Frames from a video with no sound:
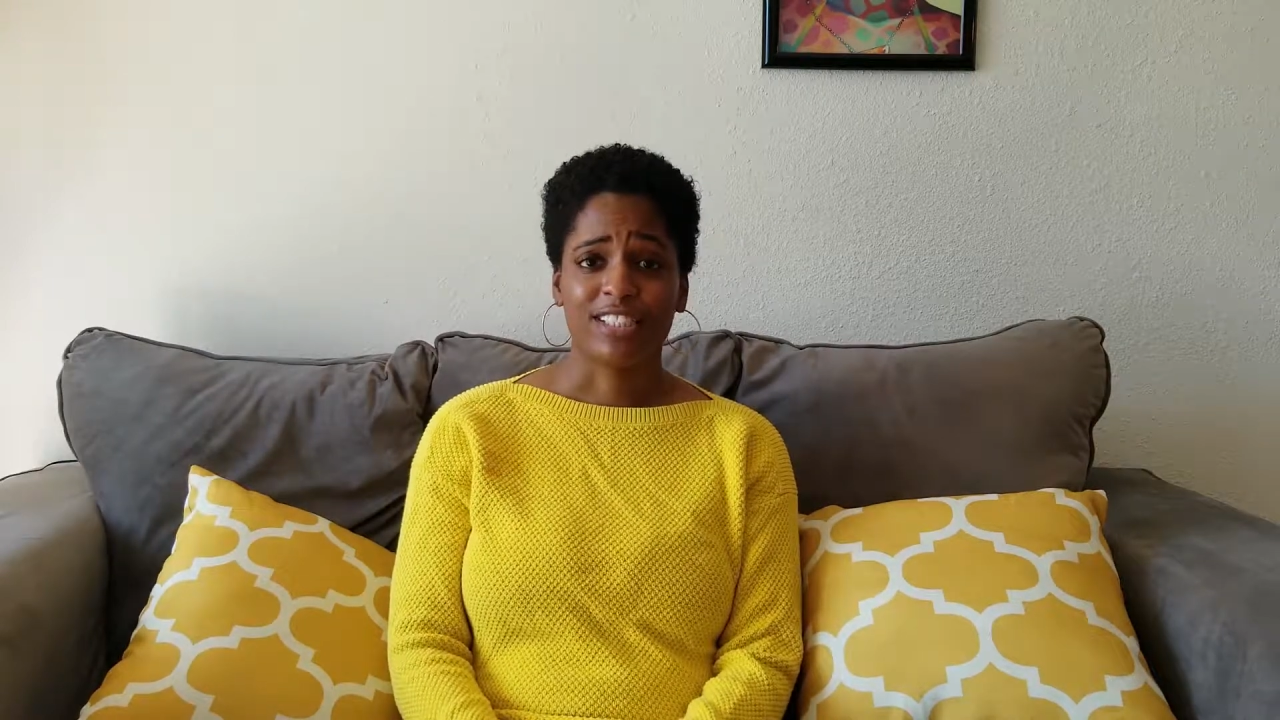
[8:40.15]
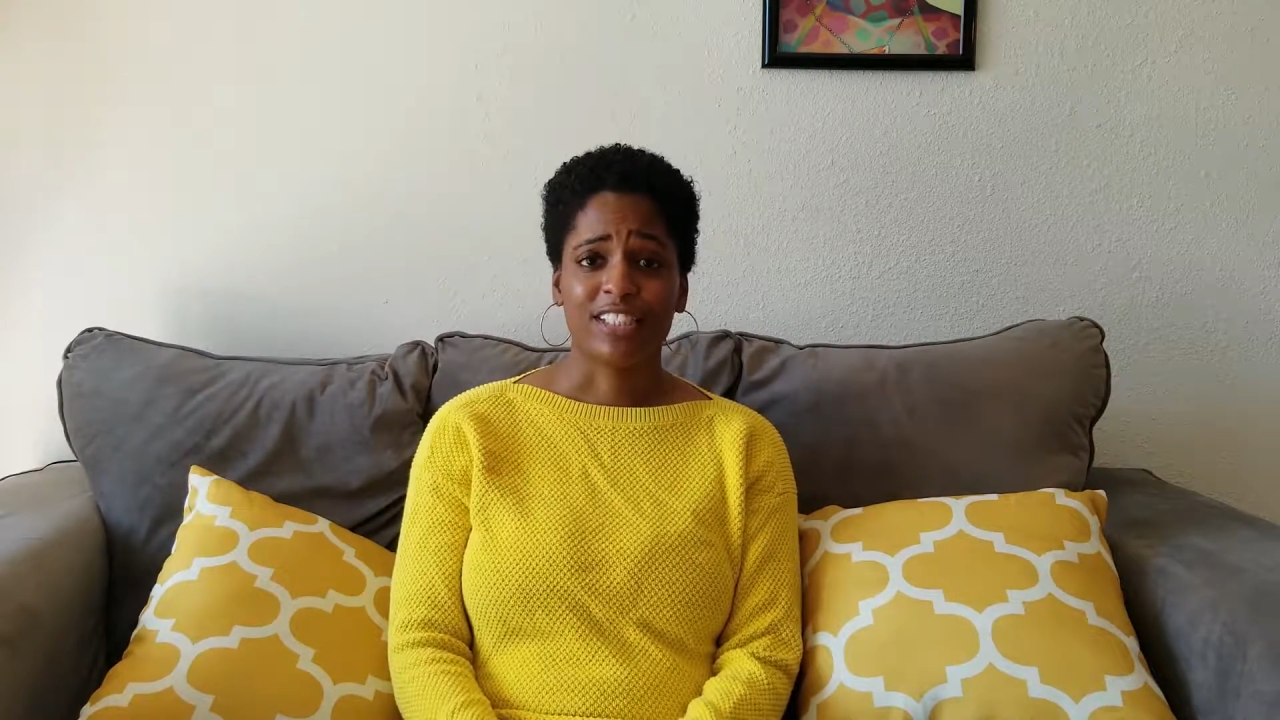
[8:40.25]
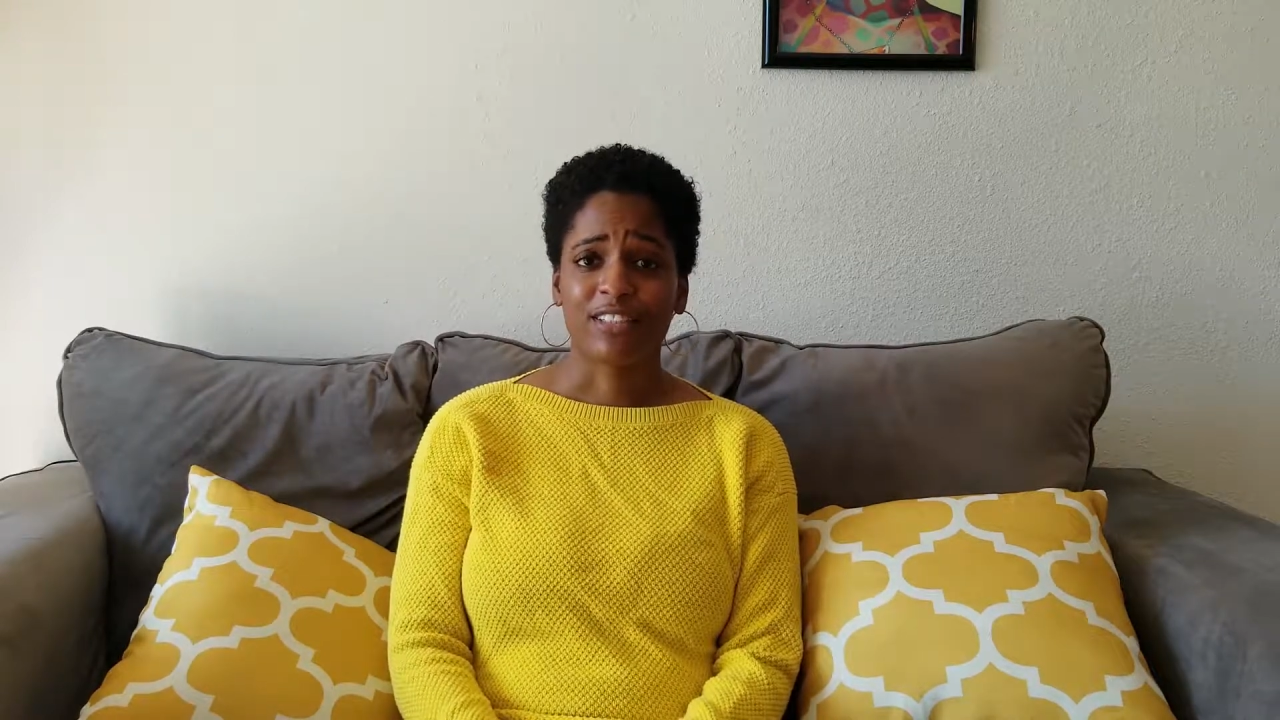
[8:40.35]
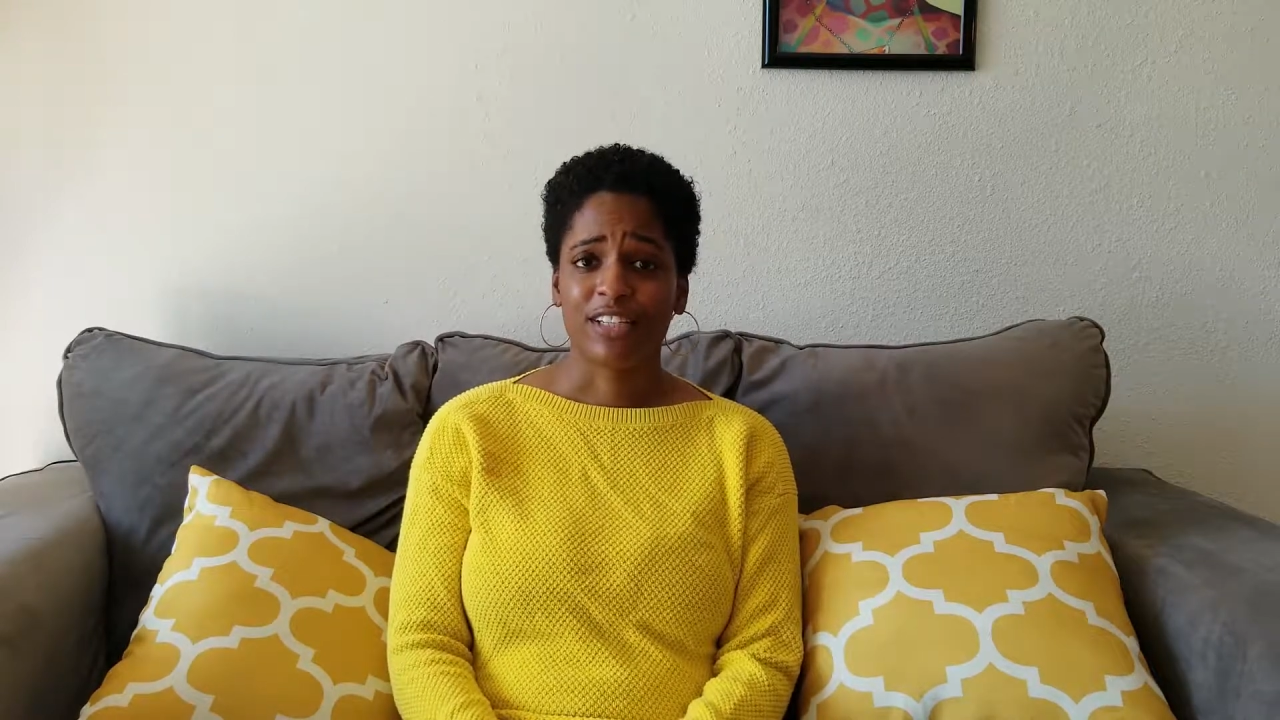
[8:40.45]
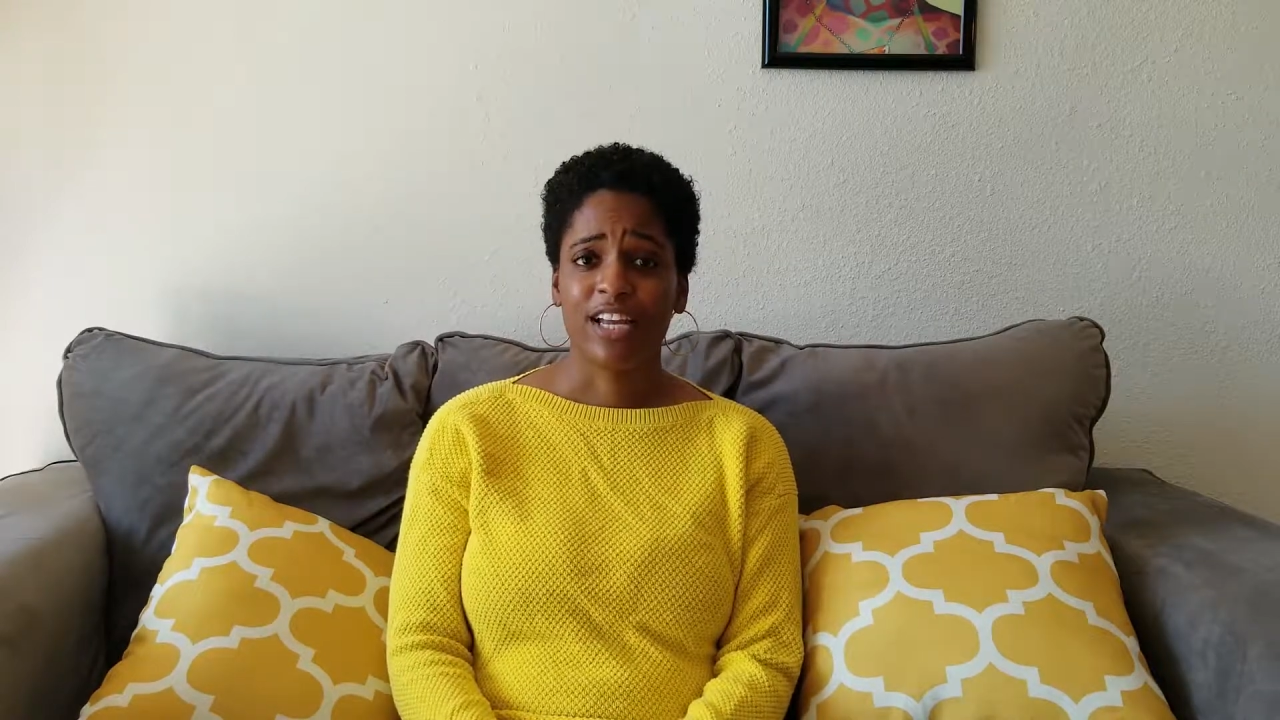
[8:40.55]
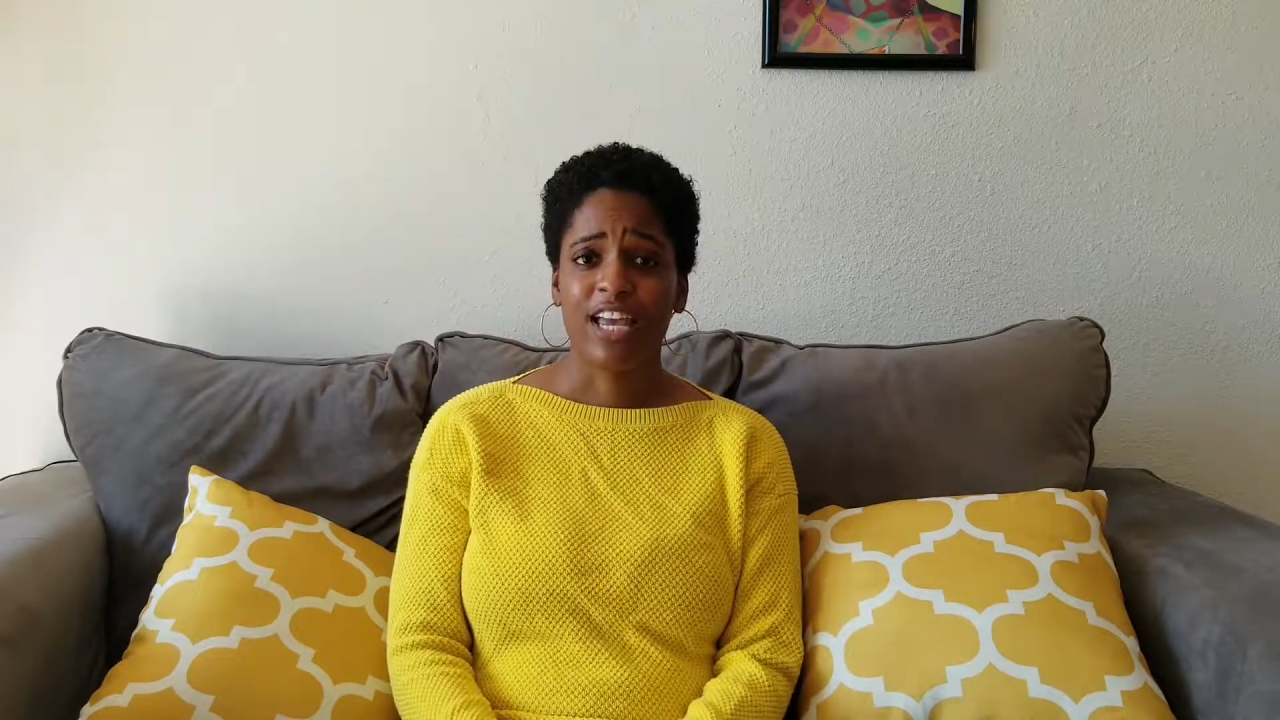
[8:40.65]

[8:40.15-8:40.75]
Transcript: literally